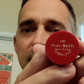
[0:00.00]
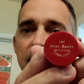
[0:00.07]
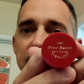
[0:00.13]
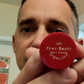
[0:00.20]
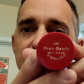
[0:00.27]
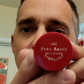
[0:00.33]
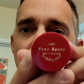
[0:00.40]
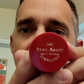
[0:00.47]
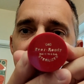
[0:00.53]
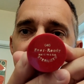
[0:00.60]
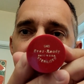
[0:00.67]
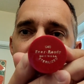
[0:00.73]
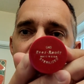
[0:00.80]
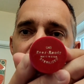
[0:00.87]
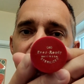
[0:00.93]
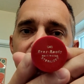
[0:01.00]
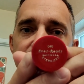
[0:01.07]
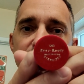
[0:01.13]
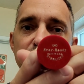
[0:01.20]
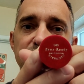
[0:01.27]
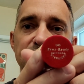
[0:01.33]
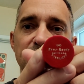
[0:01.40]
Here's some writing on there.
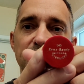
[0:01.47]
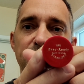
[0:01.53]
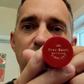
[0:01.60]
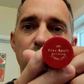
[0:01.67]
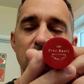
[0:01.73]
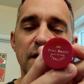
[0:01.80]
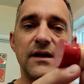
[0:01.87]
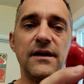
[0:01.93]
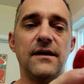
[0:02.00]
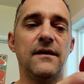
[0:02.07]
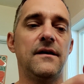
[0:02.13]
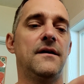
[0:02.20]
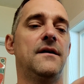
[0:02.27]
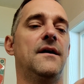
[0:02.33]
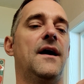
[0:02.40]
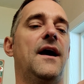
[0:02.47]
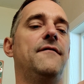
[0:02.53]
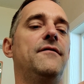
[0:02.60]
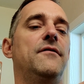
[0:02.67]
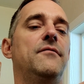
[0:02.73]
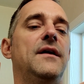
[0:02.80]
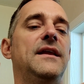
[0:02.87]
So C40,
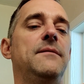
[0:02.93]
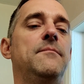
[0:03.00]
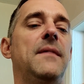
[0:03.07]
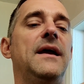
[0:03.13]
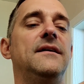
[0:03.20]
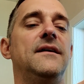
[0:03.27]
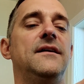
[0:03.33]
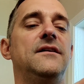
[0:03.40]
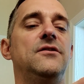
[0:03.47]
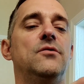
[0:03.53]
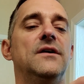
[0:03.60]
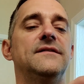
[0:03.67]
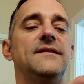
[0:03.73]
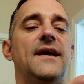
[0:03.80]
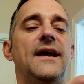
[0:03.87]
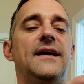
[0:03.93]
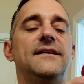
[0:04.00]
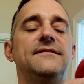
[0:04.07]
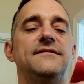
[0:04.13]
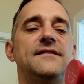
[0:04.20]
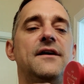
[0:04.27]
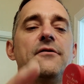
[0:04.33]
ever ready, made in
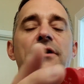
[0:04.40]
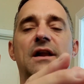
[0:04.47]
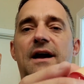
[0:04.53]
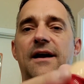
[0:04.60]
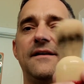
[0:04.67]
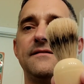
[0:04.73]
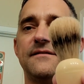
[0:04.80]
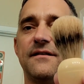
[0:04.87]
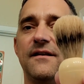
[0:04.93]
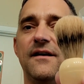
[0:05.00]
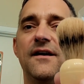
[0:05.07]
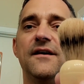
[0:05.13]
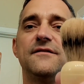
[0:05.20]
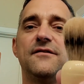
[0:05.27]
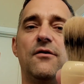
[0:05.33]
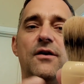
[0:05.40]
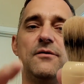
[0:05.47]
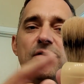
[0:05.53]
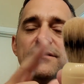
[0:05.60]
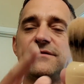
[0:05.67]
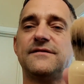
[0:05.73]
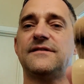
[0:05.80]
USA, sterilized. So it
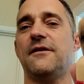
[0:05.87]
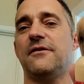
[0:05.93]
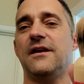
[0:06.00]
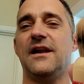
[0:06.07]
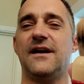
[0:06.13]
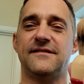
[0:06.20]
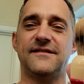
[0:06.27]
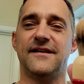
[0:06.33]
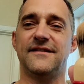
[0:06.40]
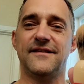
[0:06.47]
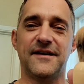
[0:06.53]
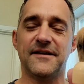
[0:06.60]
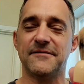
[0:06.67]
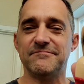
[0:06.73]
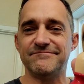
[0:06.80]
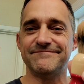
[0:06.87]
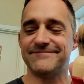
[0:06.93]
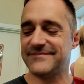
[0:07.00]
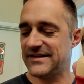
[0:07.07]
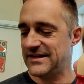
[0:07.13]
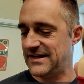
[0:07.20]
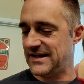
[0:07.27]
was sterilized in the...
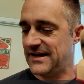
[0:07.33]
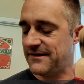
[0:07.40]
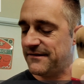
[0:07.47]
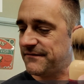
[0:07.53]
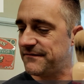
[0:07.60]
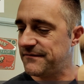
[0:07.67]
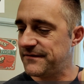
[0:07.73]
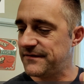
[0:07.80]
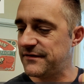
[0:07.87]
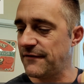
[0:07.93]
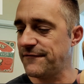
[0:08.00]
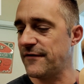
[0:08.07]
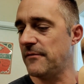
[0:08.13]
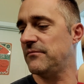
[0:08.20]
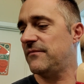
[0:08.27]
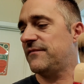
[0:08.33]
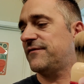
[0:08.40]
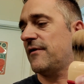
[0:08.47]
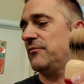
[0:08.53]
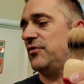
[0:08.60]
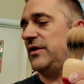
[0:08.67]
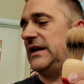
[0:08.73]
So
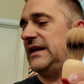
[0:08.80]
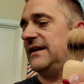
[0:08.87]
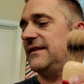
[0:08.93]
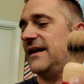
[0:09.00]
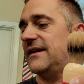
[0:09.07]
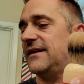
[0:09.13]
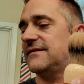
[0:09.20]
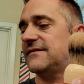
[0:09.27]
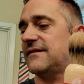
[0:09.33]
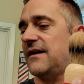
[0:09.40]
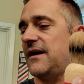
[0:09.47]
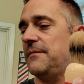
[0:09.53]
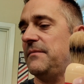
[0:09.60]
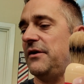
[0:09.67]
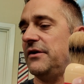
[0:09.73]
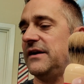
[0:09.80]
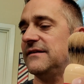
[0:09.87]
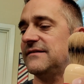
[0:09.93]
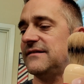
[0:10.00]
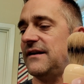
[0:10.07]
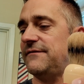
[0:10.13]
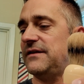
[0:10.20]
from reading that it's
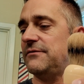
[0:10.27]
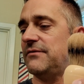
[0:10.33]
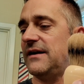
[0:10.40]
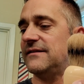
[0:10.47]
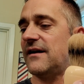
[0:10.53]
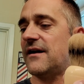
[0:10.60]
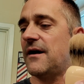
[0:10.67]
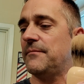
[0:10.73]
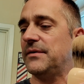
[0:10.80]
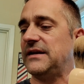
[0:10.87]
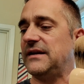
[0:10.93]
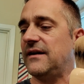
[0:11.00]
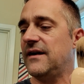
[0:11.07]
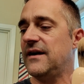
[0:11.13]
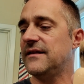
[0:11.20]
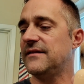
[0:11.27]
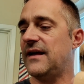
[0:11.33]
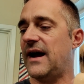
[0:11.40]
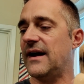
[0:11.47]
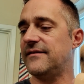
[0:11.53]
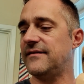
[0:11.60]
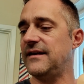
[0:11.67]
American Safety Razor Company,
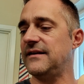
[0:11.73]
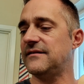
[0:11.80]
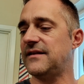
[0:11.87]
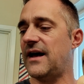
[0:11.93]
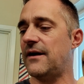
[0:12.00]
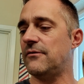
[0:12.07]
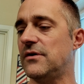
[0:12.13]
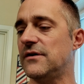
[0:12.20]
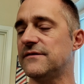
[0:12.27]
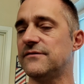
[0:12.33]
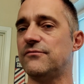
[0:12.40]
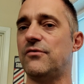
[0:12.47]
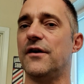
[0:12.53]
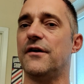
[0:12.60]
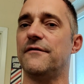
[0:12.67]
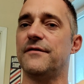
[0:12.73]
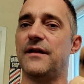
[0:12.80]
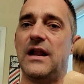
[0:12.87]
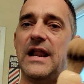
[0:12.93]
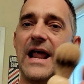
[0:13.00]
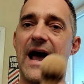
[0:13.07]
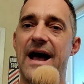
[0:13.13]
I think was one of the
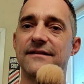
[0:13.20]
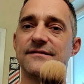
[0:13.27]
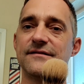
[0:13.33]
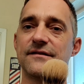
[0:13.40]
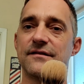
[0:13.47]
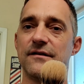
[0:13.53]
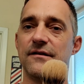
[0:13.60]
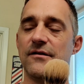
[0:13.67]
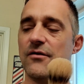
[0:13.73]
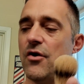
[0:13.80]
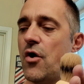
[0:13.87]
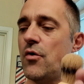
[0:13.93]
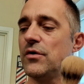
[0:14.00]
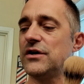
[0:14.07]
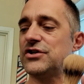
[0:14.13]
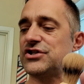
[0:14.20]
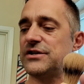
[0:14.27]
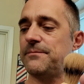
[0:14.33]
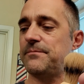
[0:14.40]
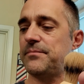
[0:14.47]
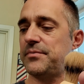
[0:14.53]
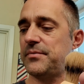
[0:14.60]
last
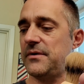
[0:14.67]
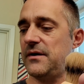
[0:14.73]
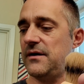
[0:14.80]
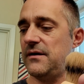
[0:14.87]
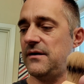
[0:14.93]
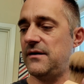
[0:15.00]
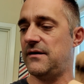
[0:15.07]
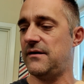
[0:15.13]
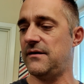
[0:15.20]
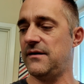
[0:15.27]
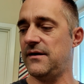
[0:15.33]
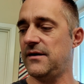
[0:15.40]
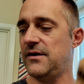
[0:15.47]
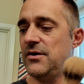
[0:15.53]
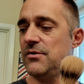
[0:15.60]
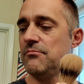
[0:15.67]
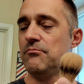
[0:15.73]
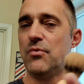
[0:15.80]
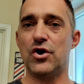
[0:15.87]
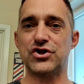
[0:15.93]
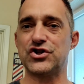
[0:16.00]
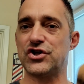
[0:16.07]
ownership
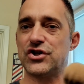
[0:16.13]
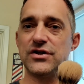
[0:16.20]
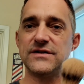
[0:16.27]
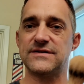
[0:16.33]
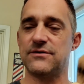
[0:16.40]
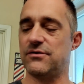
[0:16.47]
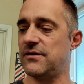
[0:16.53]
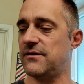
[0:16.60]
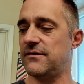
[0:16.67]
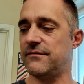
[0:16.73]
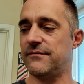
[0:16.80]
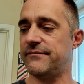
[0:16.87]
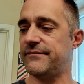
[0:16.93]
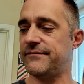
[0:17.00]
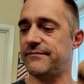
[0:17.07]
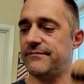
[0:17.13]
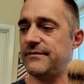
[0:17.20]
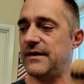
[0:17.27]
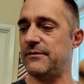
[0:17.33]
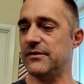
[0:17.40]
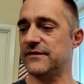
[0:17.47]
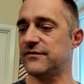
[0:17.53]
mergers, or
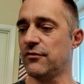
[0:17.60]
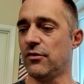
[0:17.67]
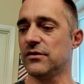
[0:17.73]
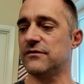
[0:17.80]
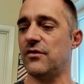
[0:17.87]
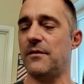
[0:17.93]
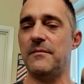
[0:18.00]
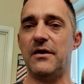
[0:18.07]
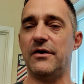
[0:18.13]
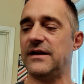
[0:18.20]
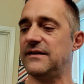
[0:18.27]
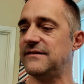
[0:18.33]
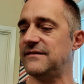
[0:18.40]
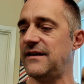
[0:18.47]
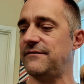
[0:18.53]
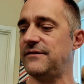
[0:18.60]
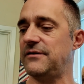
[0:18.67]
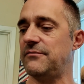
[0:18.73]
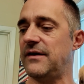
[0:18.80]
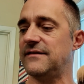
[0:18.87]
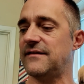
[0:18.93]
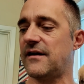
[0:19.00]
it was sold to American
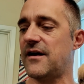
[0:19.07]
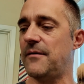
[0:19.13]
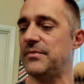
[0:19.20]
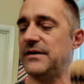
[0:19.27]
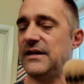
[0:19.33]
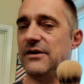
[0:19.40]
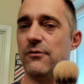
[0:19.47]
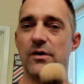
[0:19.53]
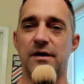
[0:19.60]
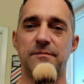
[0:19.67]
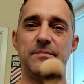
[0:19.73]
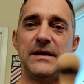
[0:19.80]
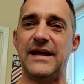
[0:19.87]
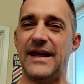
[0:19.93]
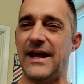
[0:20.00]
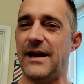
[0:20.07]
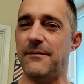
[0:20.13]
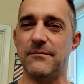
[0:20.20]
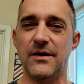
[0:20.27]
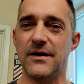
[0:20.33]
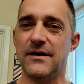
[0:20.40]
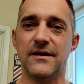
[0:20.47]
Safety Razor Company, or it
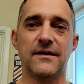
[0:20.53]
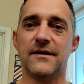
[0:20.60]
became.